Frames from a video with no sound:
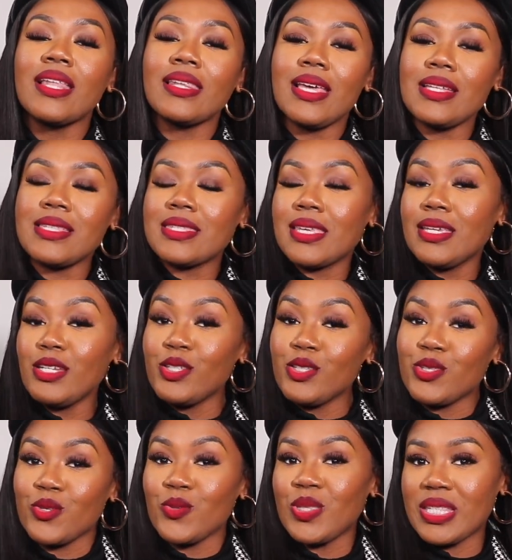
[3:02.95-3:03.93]
let's get
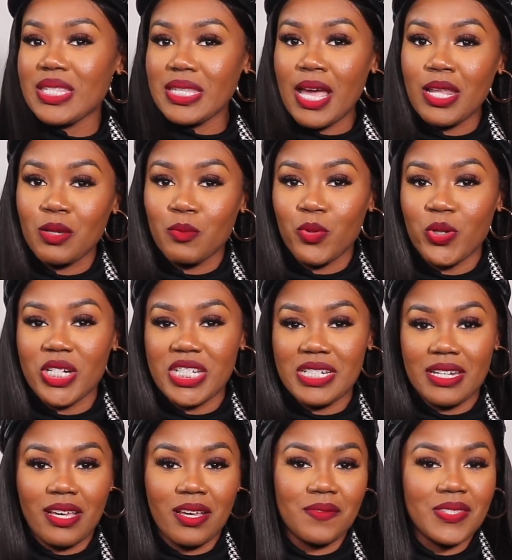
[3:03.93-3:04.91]
into the styling
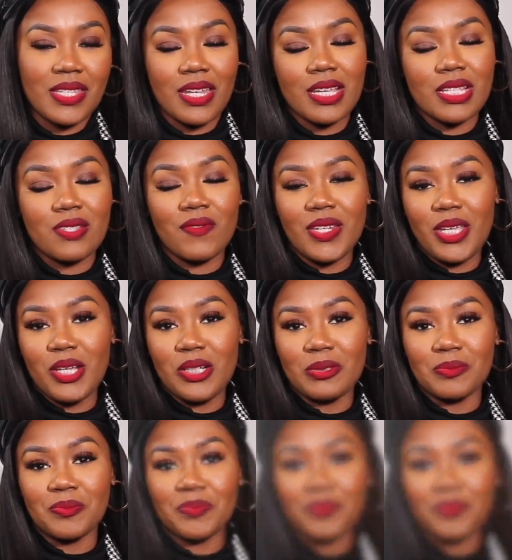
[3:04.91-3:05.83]
portion of today's video.